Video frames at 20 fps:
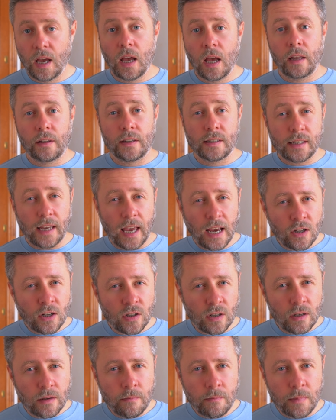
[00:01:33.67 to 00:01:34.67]
This
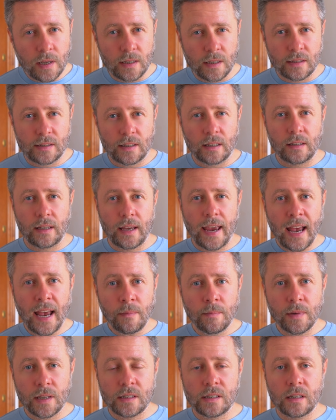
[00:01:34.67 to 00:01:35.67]
actually means that
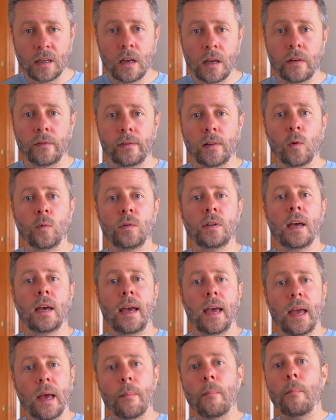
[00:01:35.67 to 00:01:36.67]
admins float
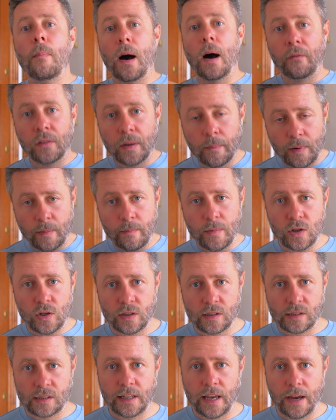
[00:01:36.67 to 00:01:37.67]
above the
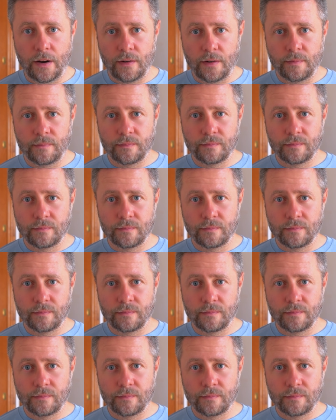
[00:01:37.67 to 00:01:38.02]
permissions layer.